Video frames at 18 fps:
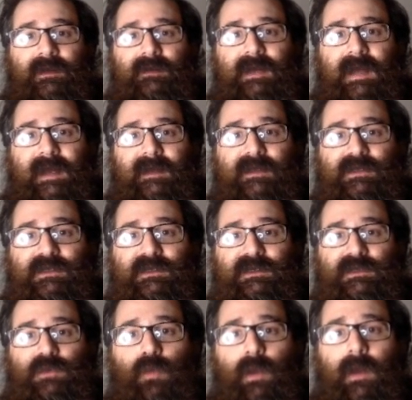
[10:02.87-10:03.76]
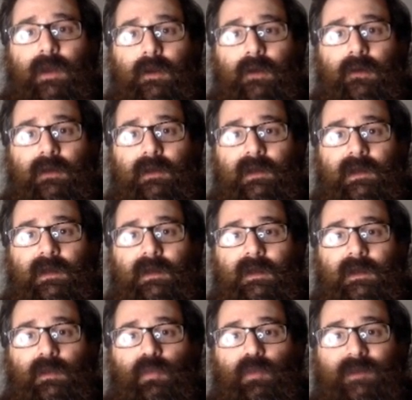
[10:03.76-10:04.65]
tangent squared
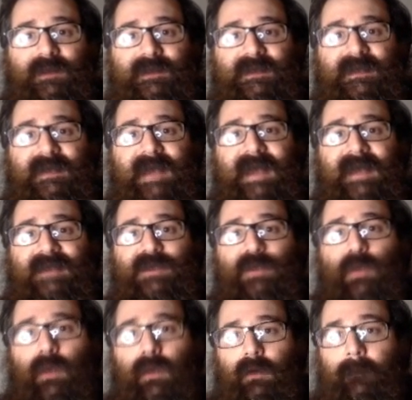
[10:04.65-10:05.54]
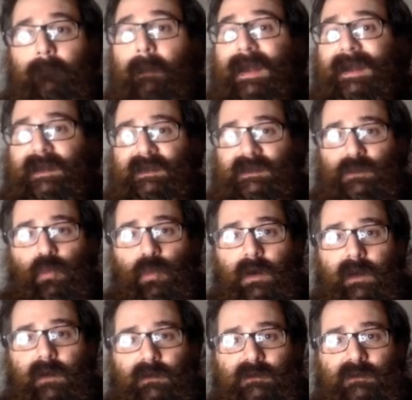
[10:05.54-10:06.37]
with secant squared minus 1.